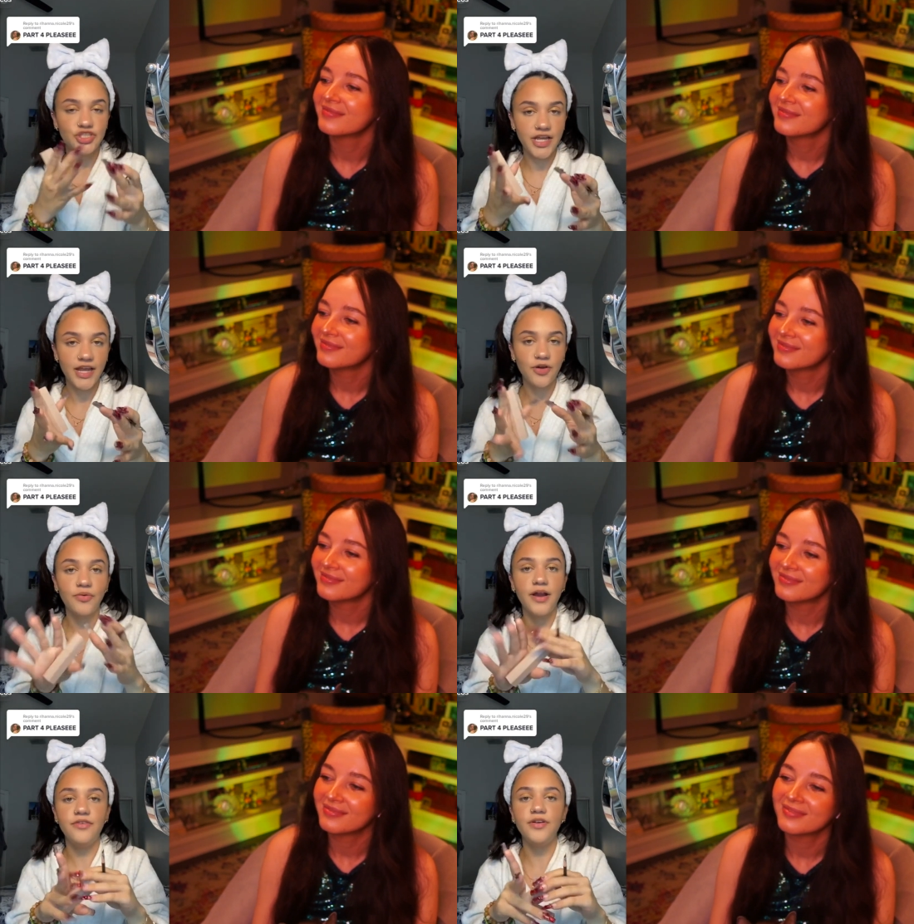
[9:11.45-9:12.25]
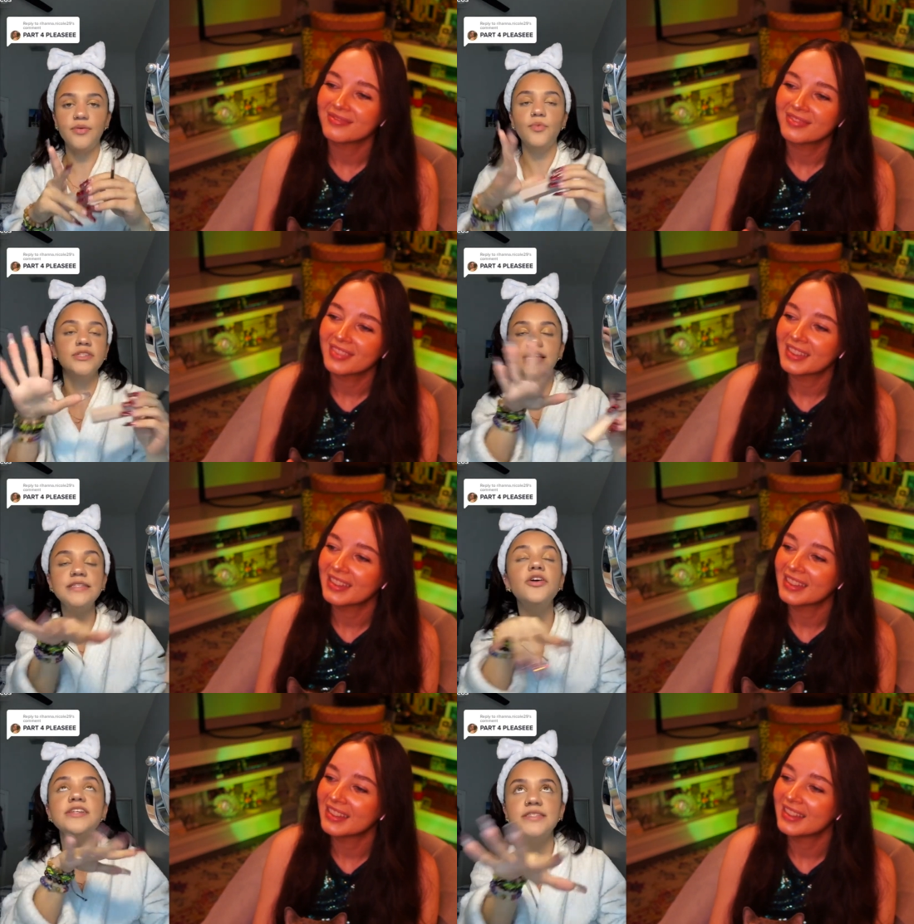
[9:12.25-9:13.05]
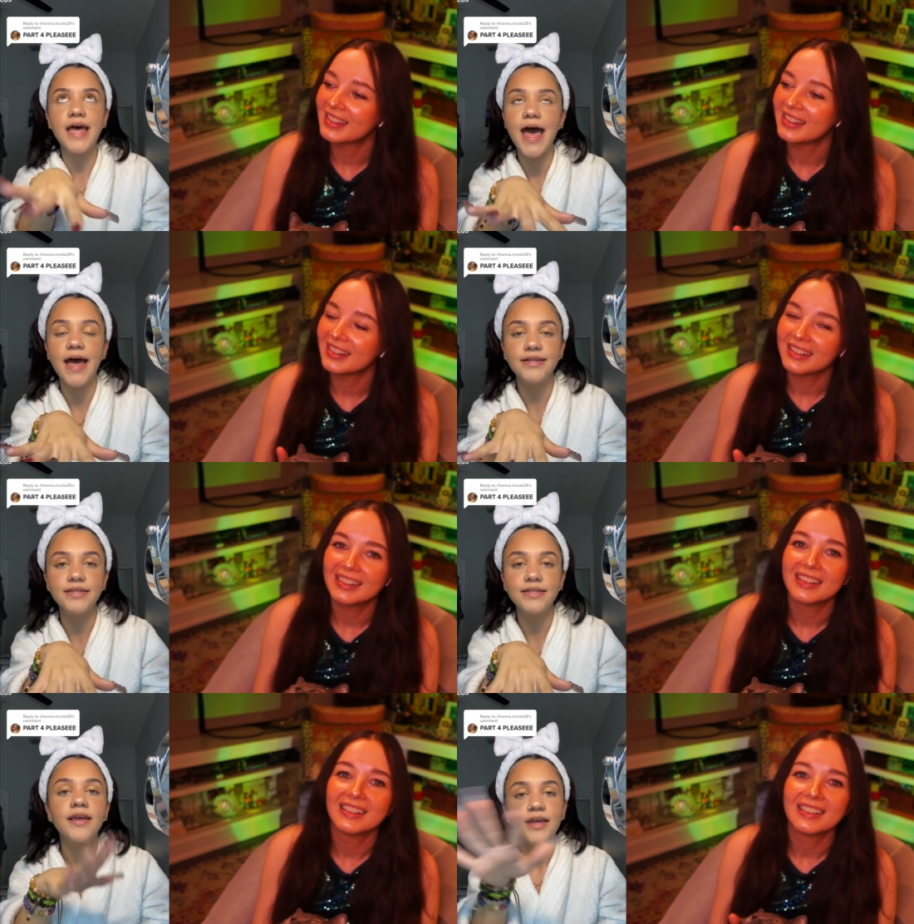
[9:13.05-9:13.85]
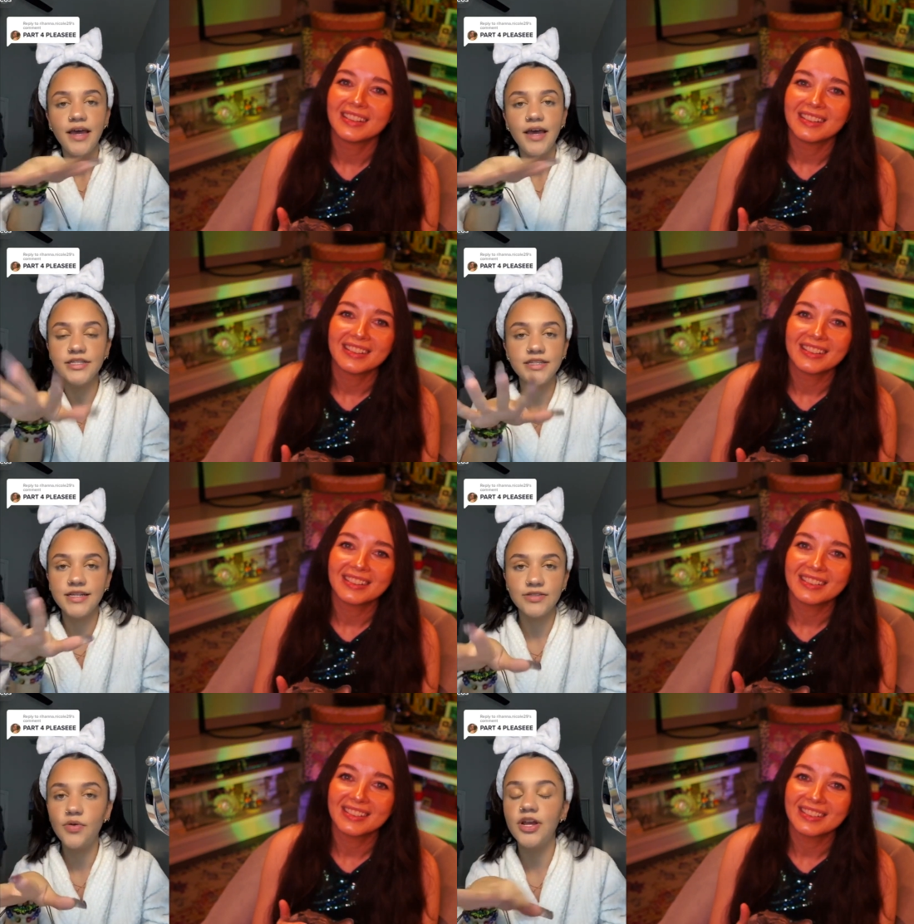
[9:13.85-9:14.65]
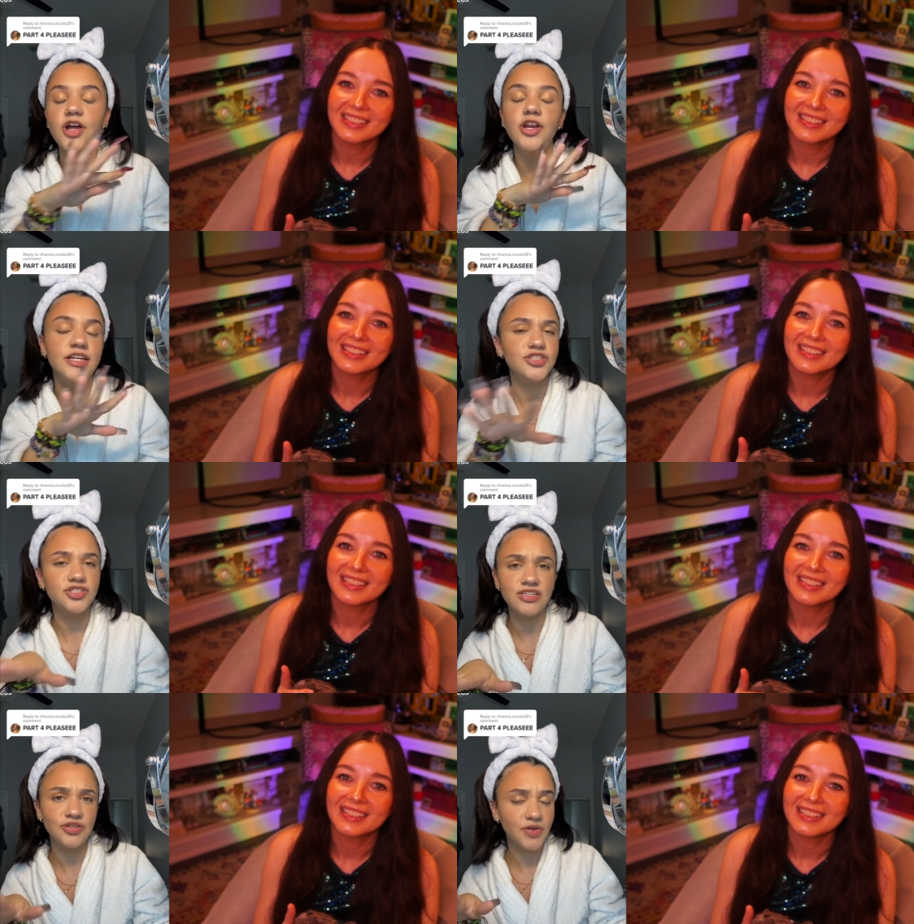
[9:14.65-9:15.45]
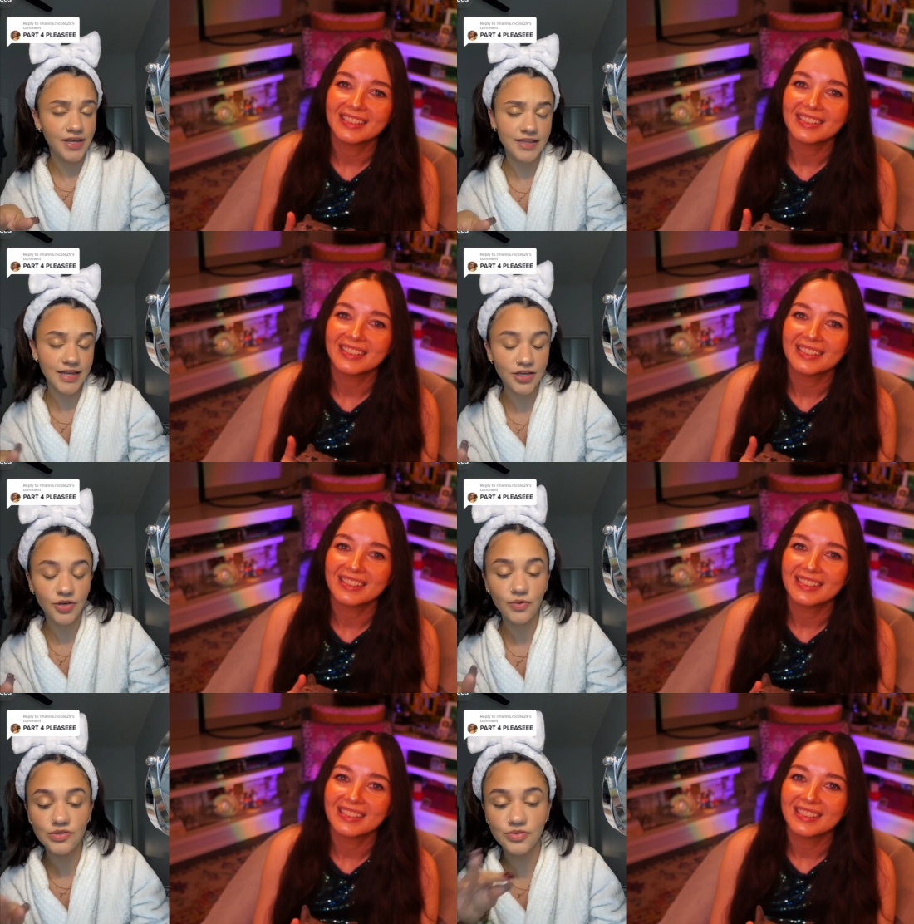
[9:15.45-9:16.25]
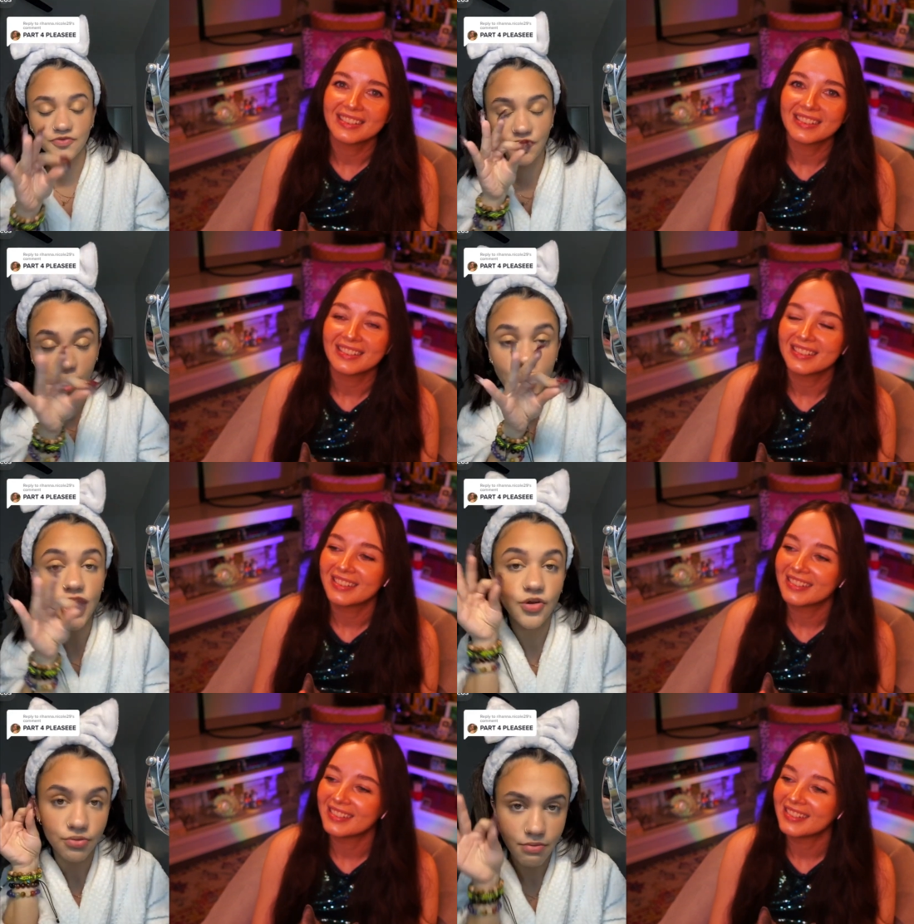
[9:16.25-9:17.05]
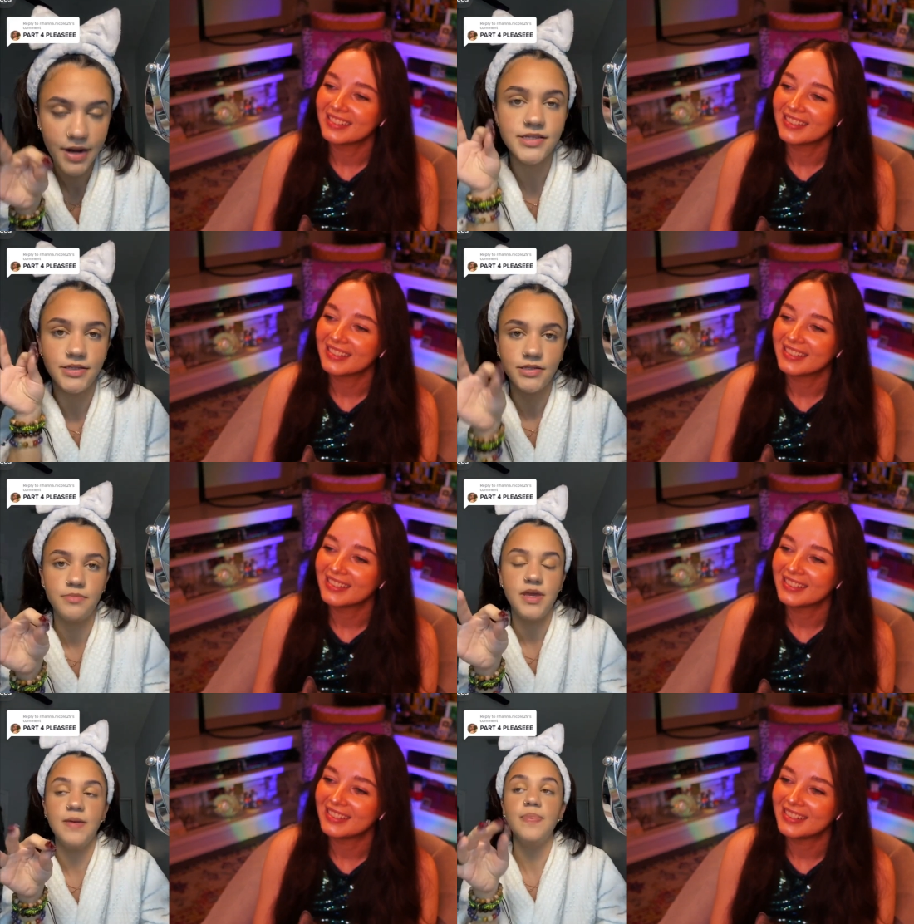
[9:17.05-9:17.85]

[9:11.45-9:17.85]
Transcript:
Speaker 1: or whatever, once I tell his dad everything that's going on and he just says, okay, thank you, which was crazy to me.